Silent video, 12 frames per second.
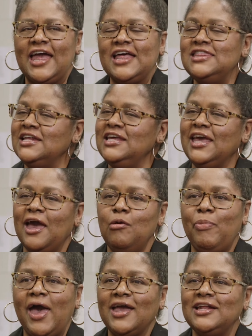And then he came
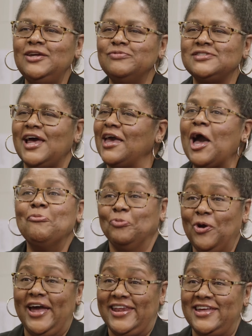back and he was like, I'm
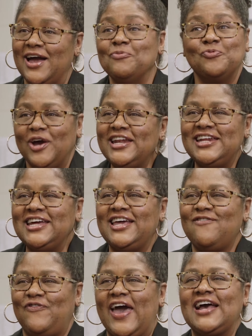ready. I'm ready to
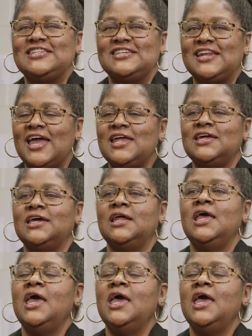get vaccinated.